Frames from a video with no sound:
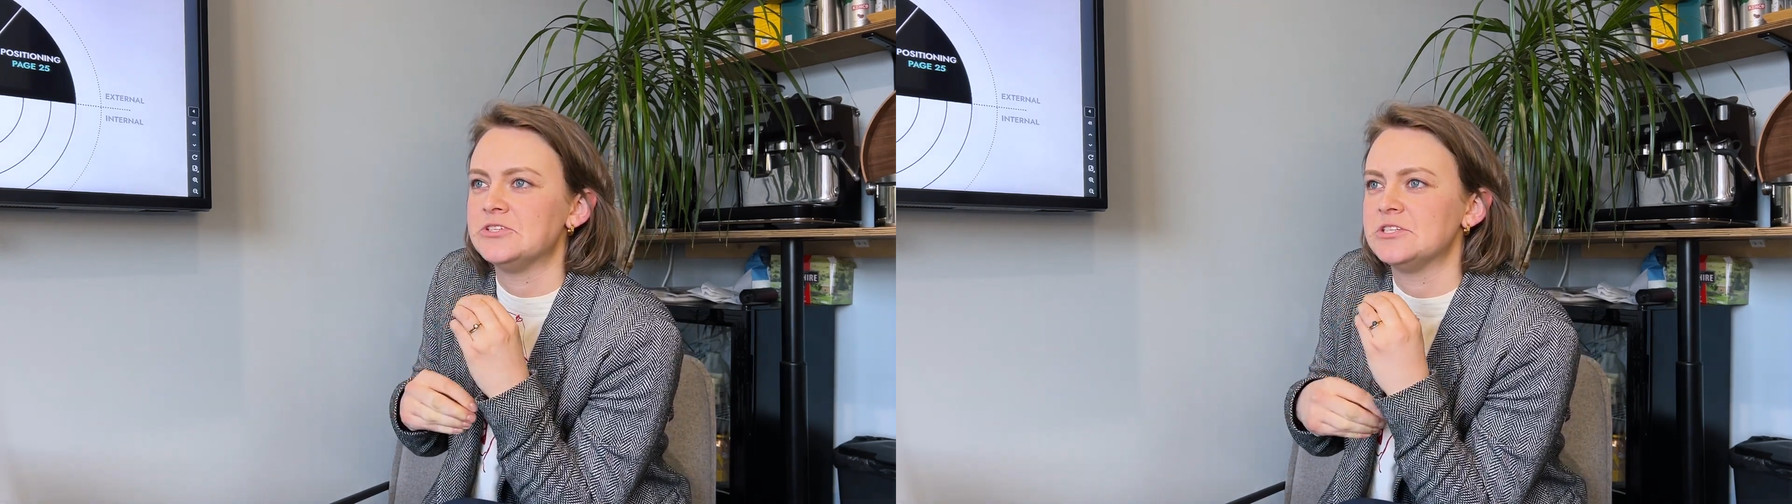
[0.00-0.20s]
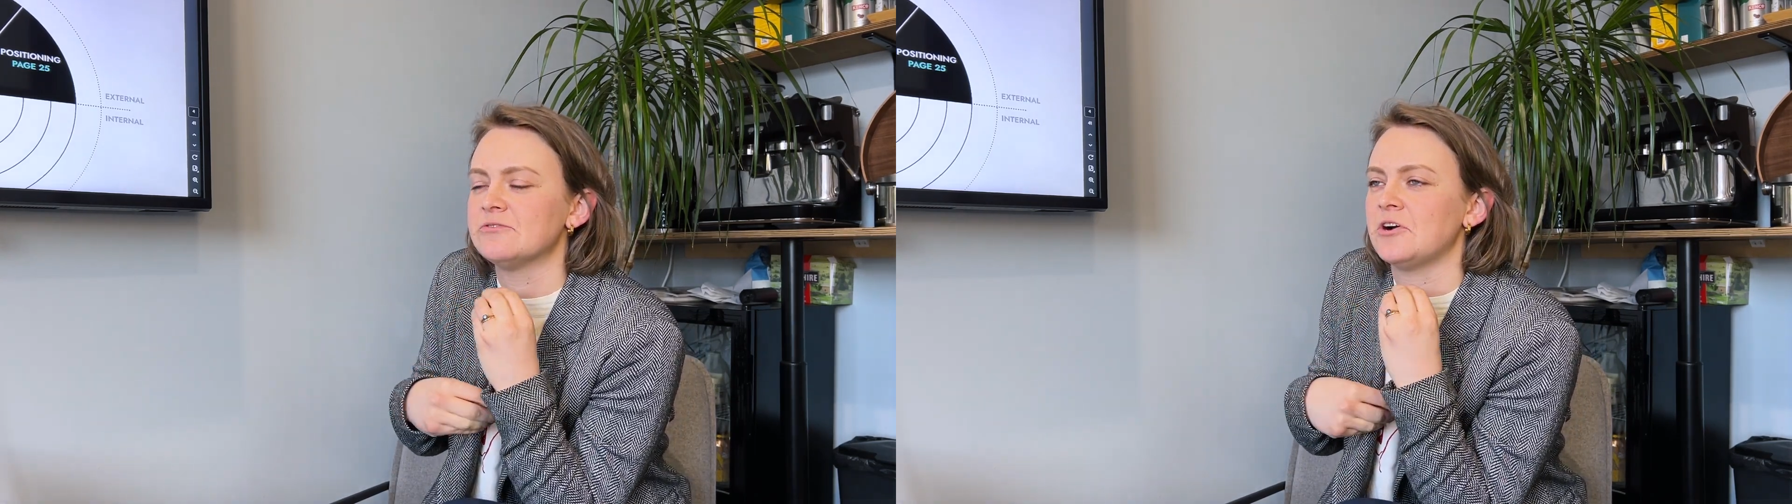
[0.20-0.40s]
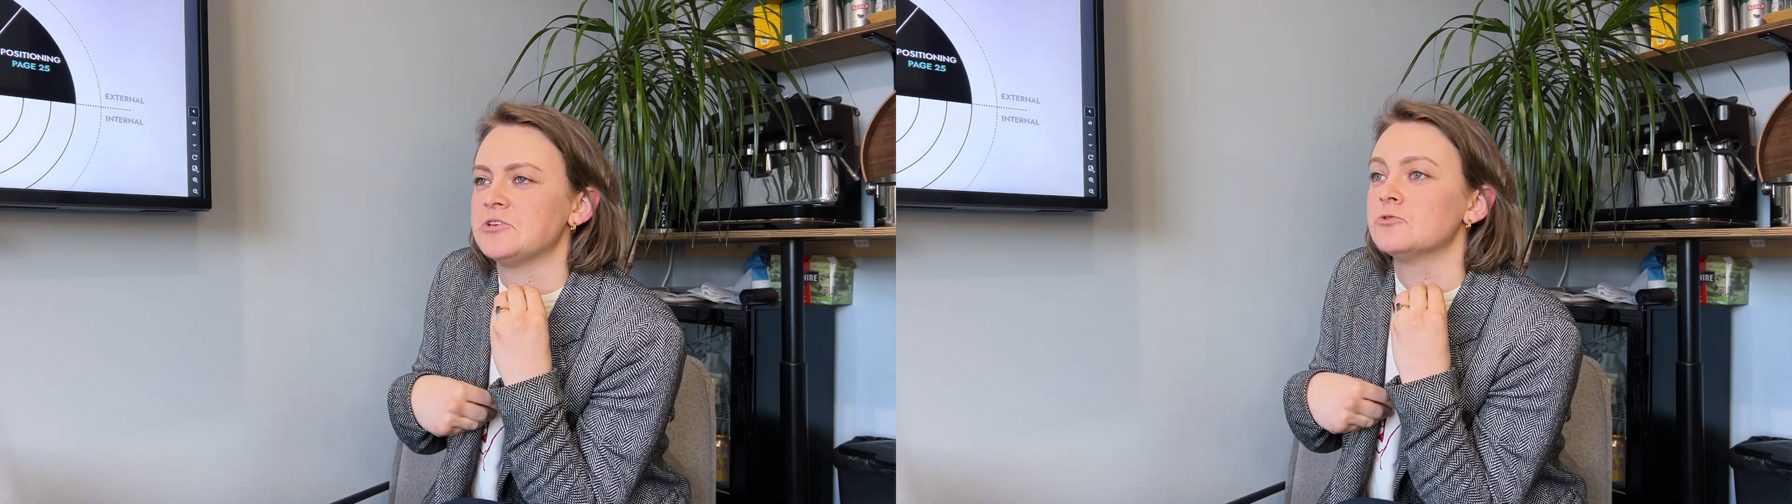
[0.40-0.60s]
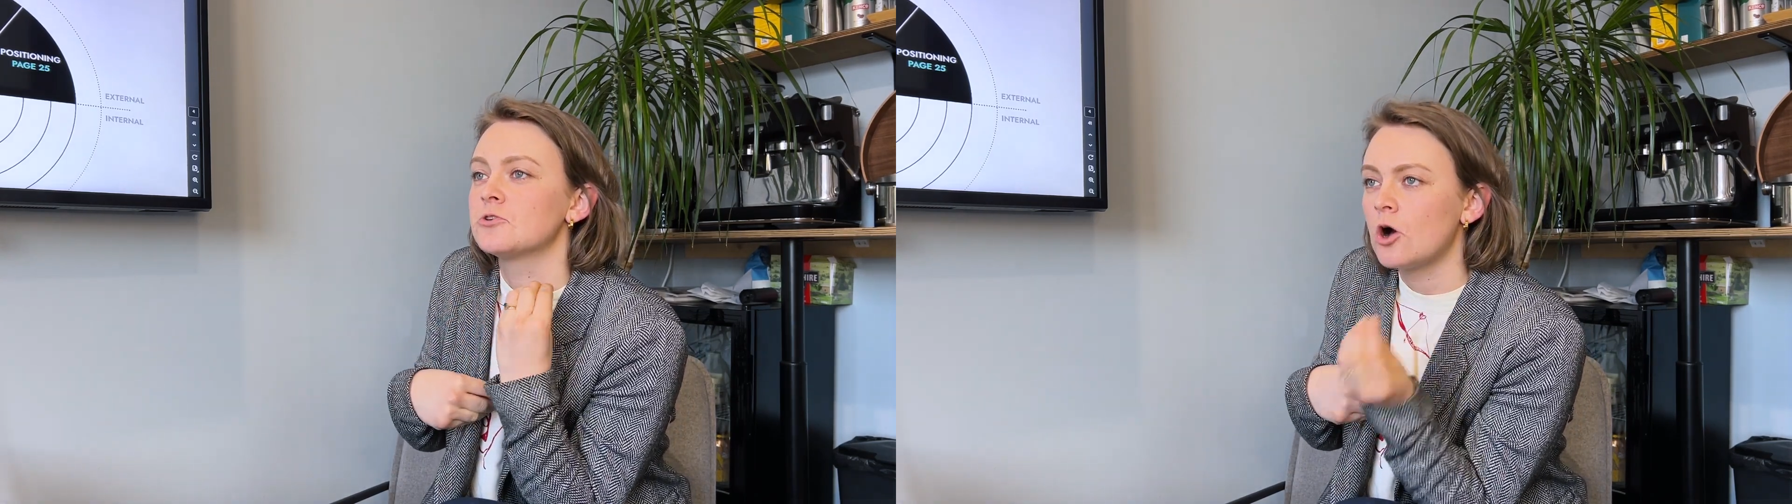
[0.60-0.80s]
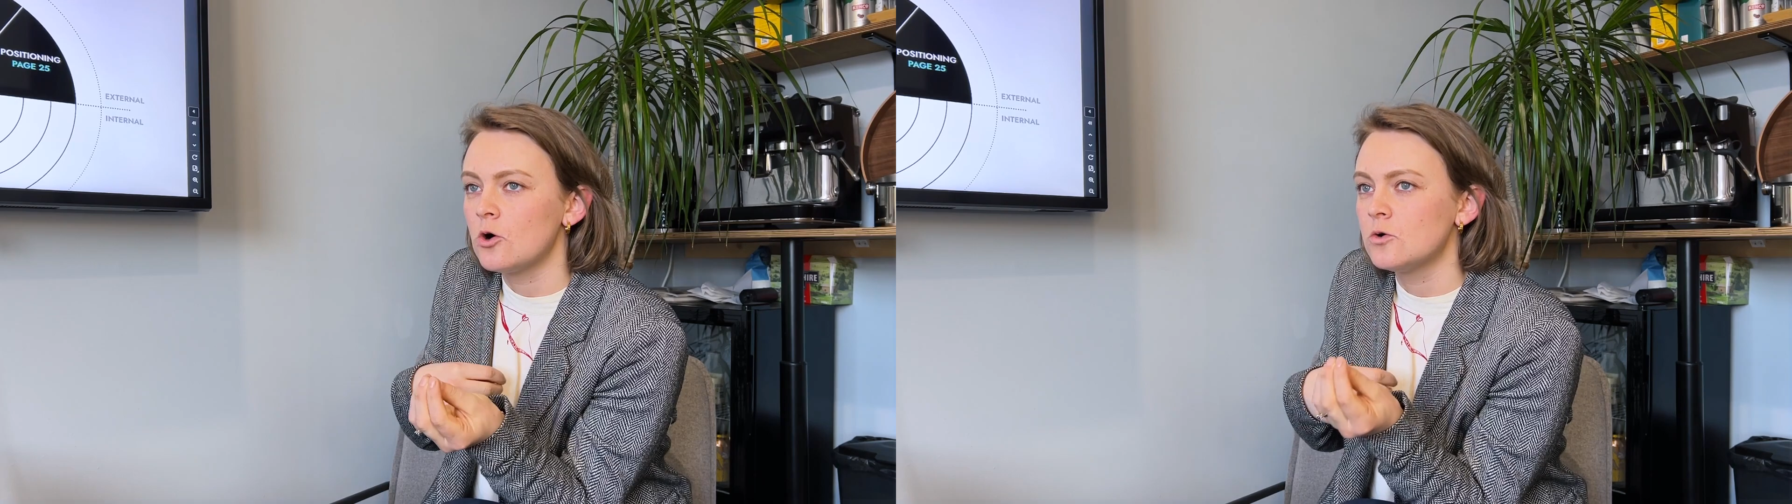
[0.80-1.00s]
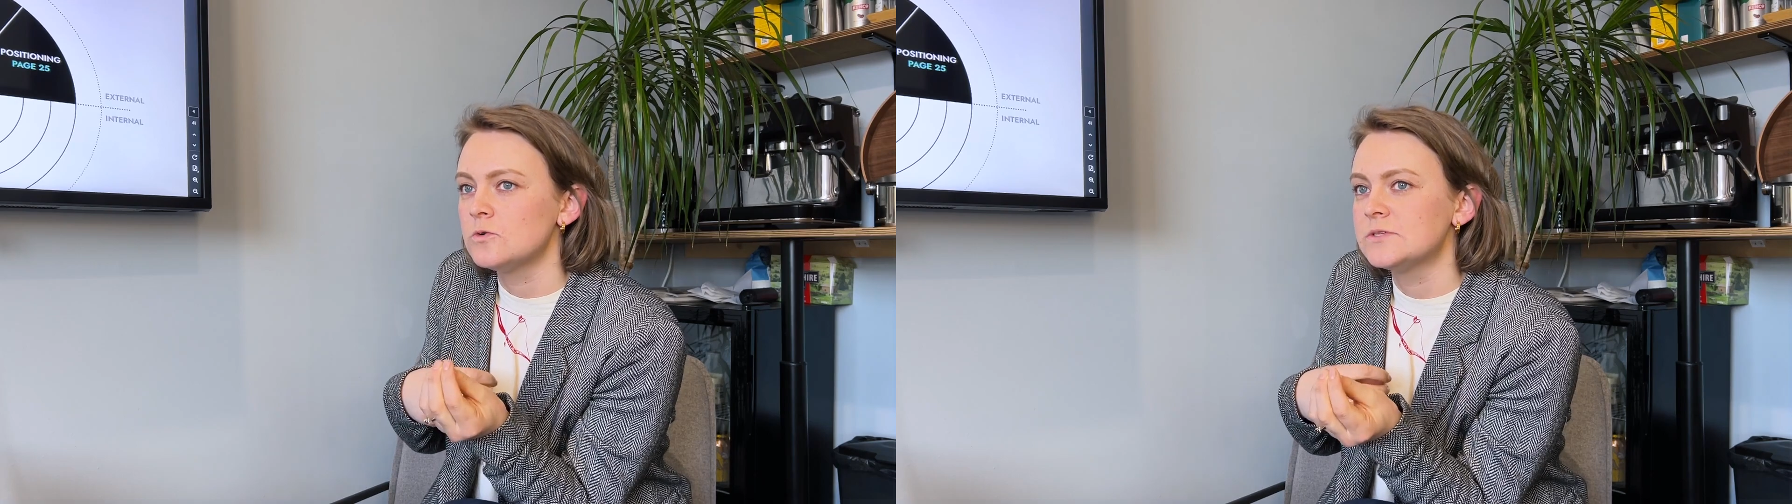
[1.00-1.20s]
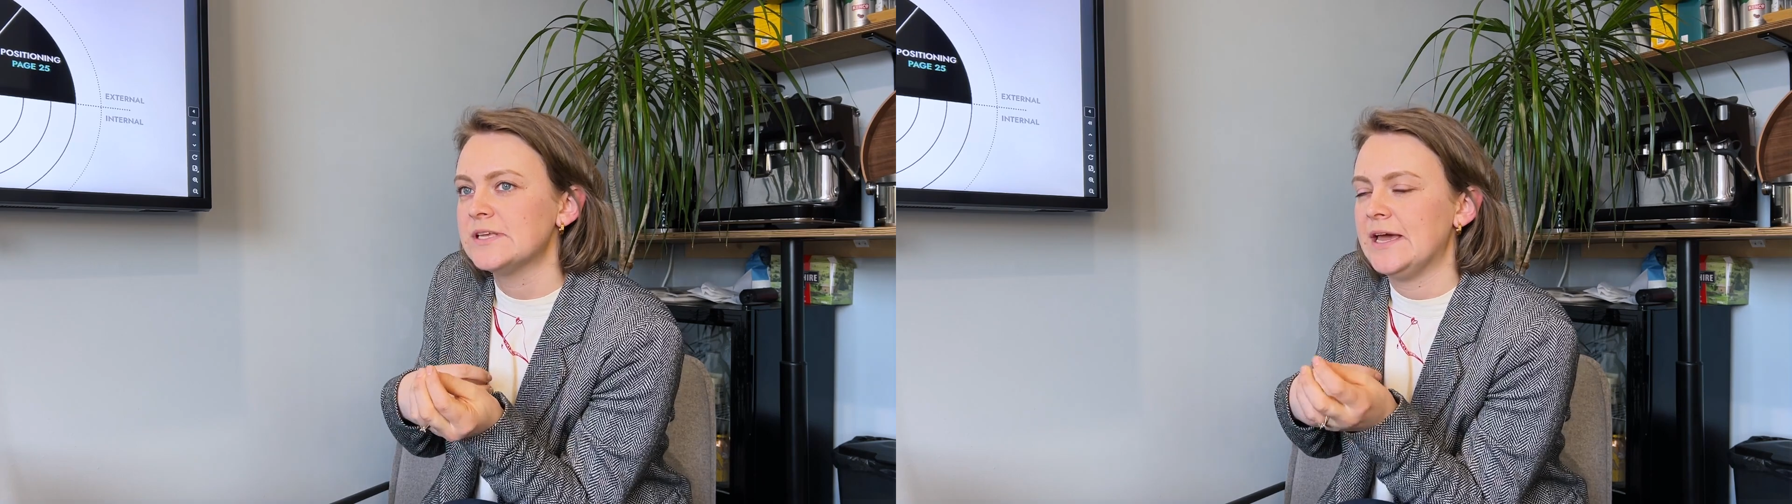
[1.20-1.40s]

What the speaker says: you to define your goals.